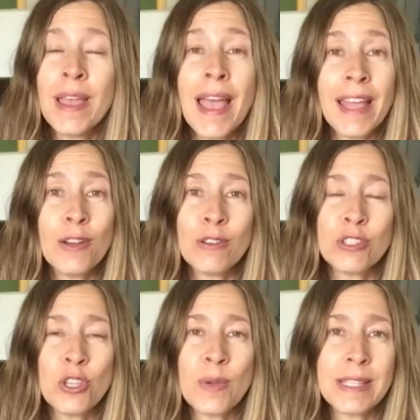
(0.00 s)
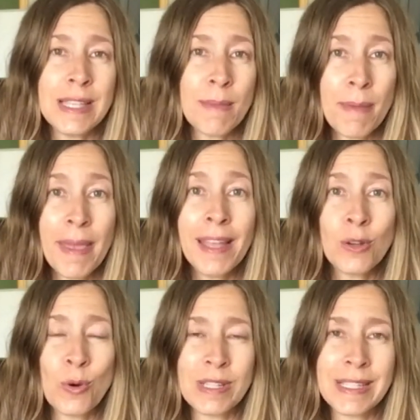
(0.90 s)
And also you can see my paid
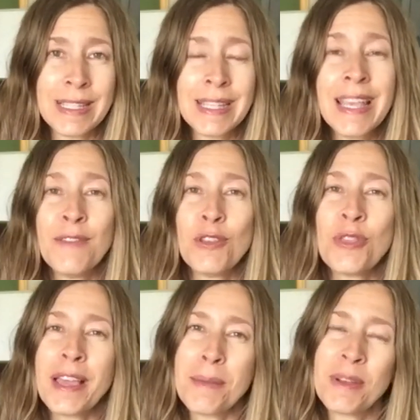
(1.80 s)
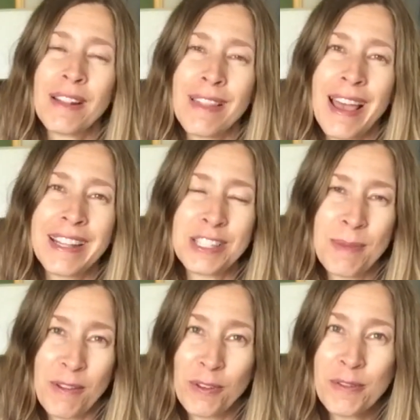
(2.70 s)
courses. If you think I put a lot into
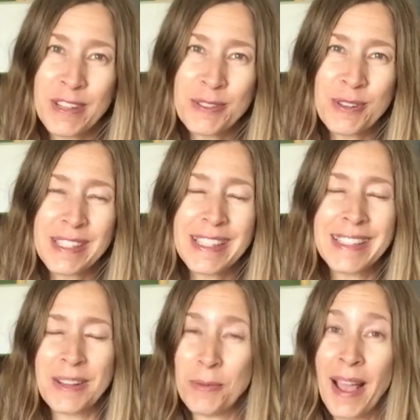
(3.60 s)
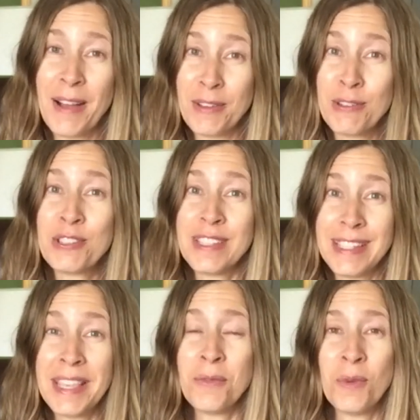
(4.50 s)
my free resources, then wow, you should
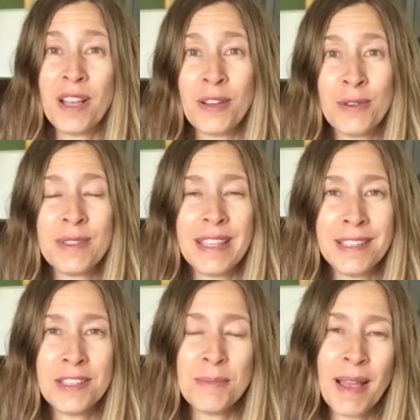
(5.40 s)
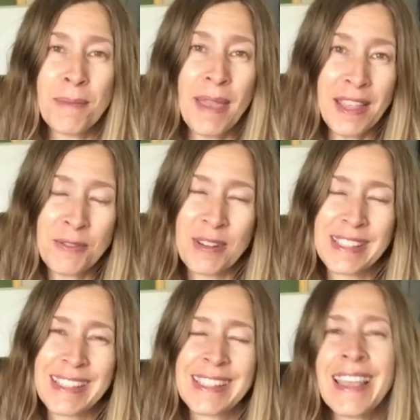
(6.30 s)
see what goes into my paid
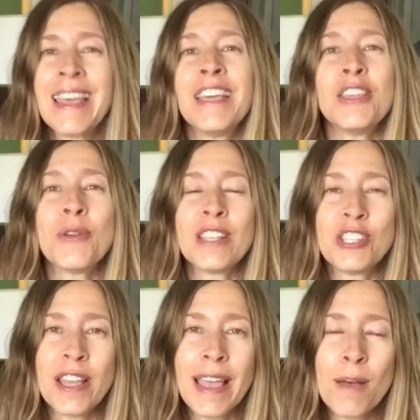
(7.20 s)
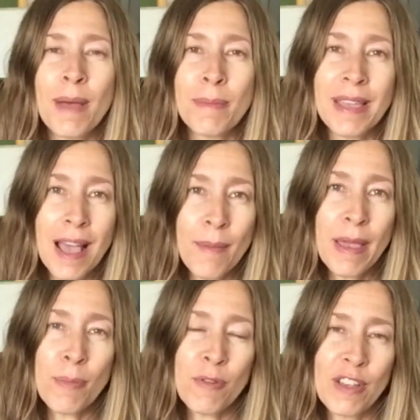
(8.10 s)
courses. You can check out my Becoming
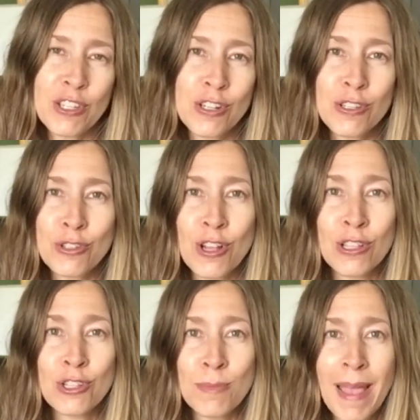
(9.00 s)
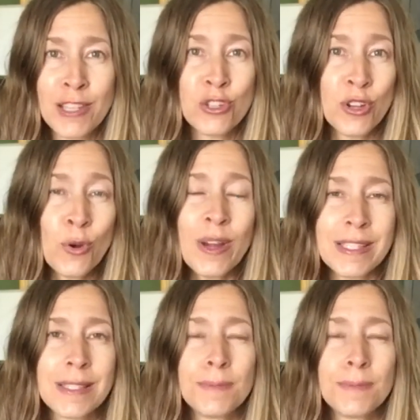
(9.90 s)
a Professional Astrologer Mastery course.